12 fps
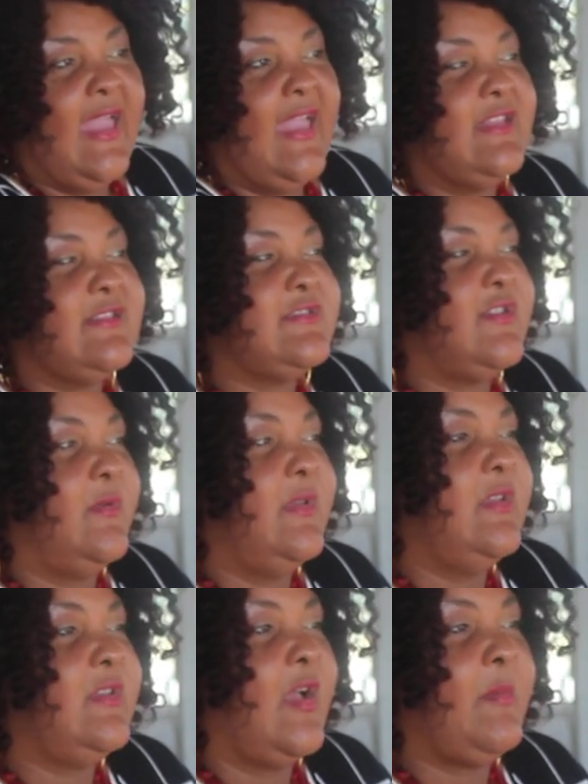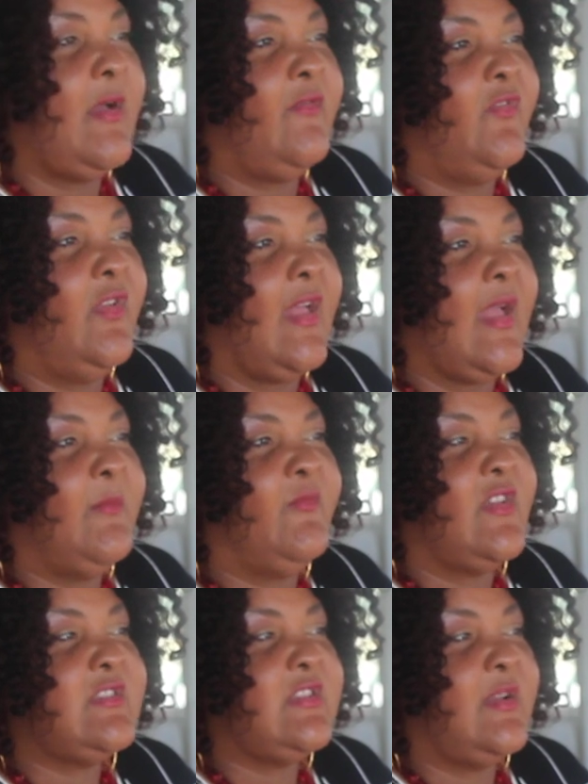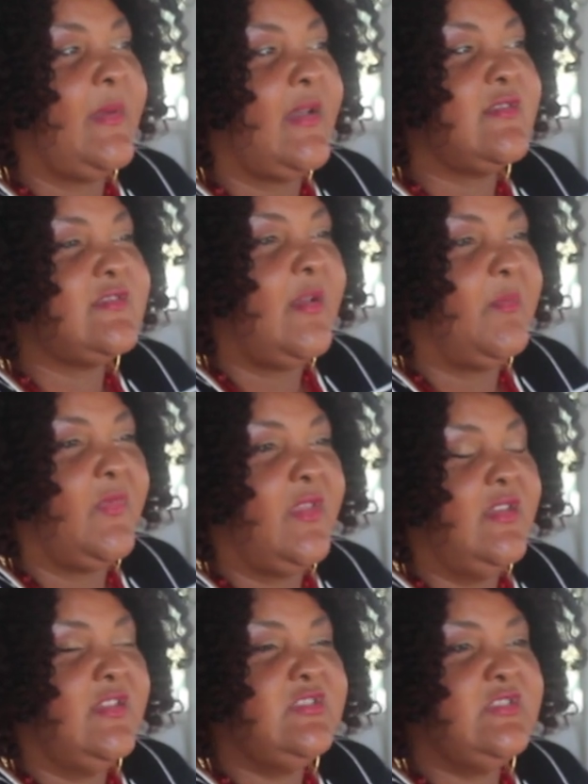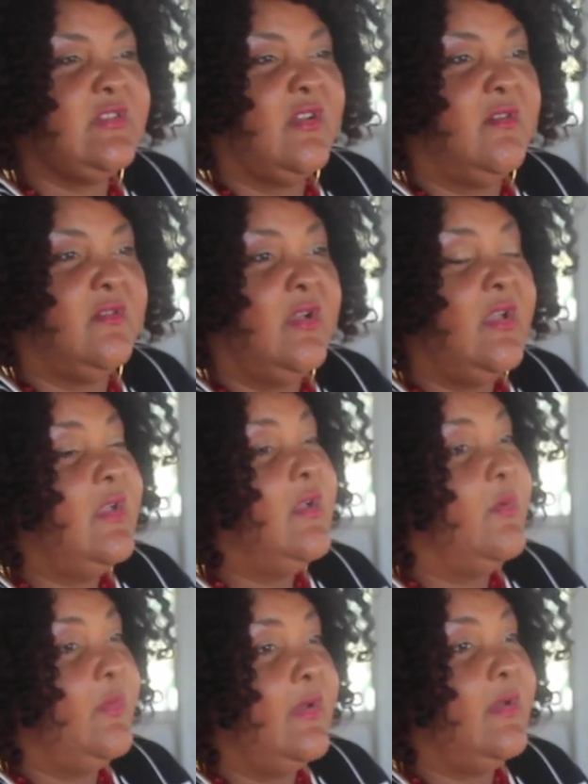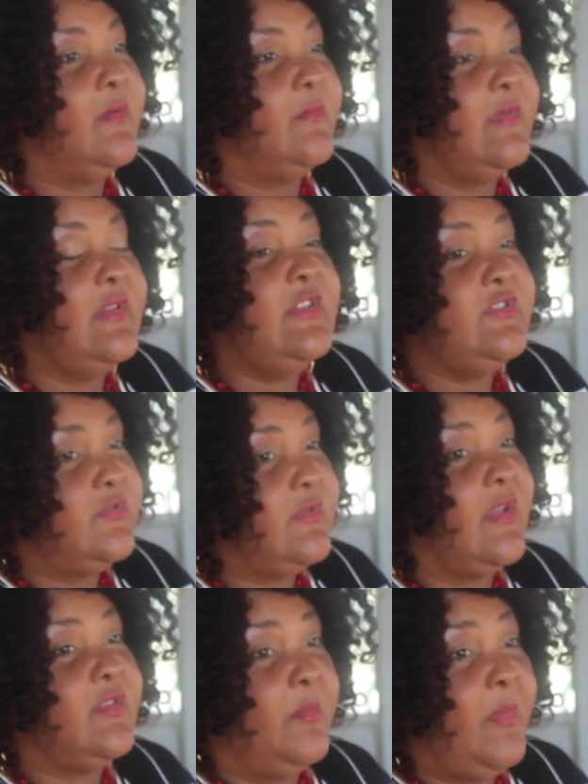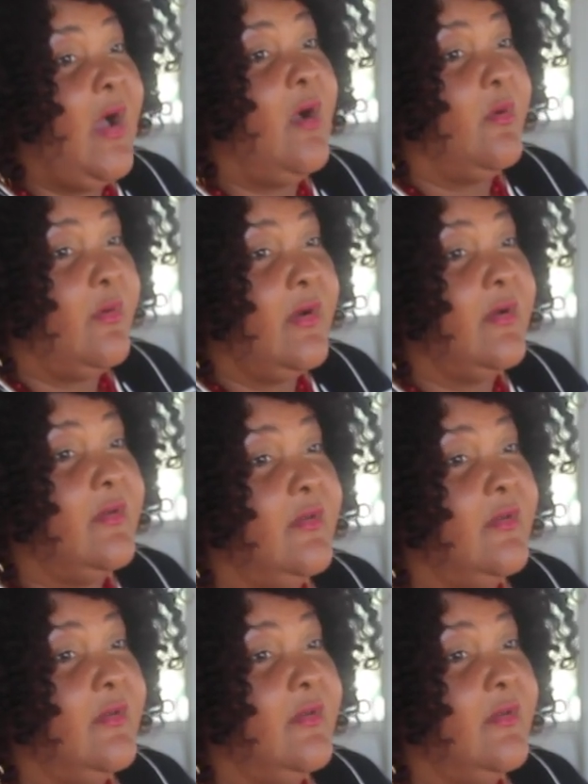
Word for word: And so anytime I feel like I'm fussing about something, she'll go, well, at least you're not the borrower.